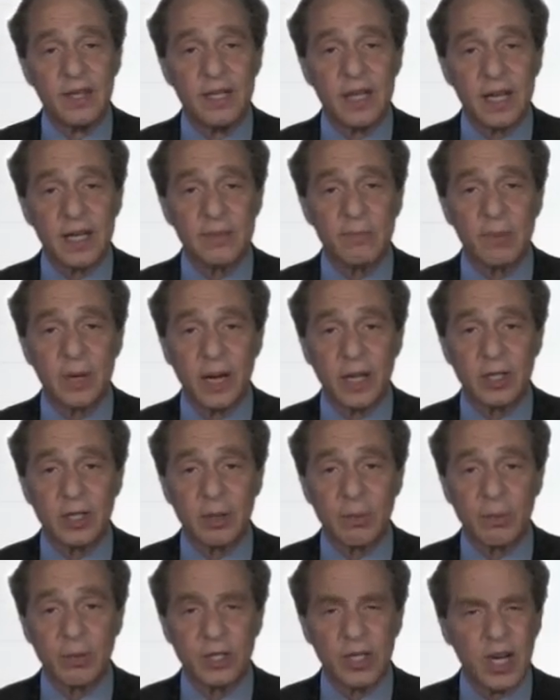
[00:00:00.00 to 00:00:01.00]
this
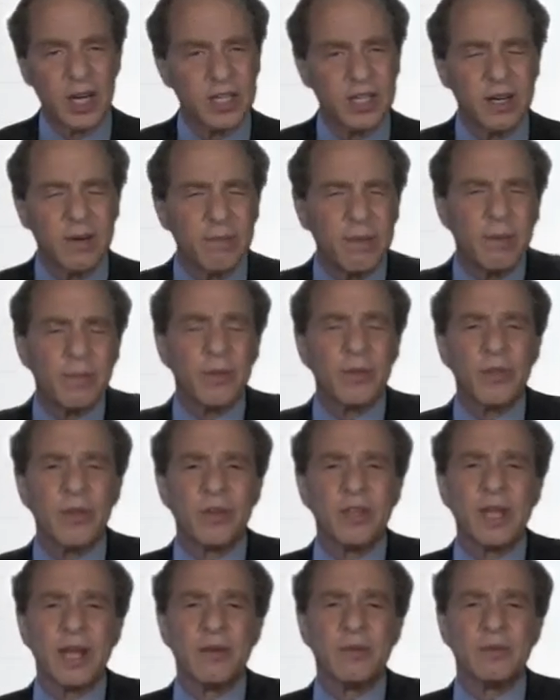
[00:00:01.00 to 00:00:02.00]
exponential projection. And people
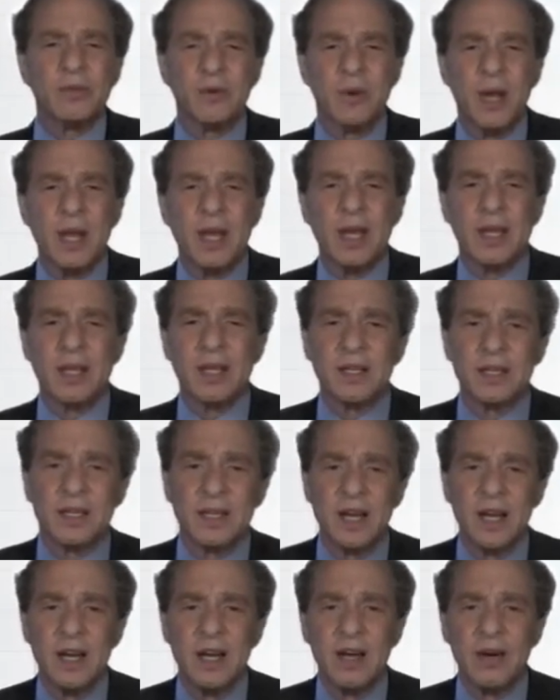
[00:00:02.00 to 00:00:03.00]
thought that was
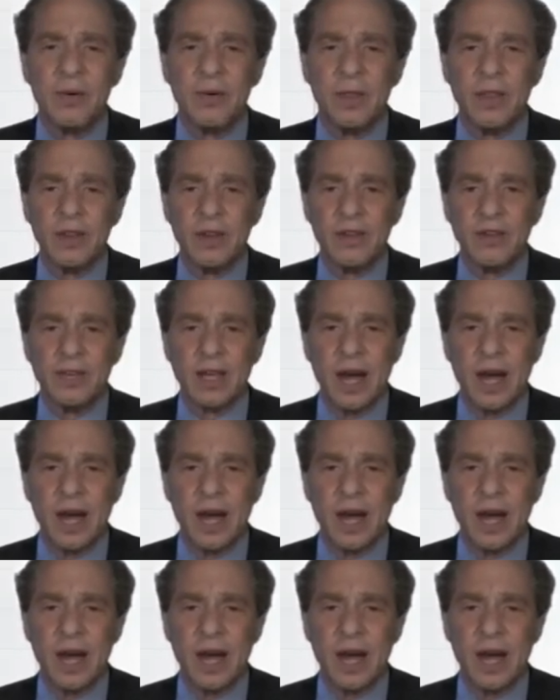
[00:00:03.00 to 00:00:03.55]
ridiculous when the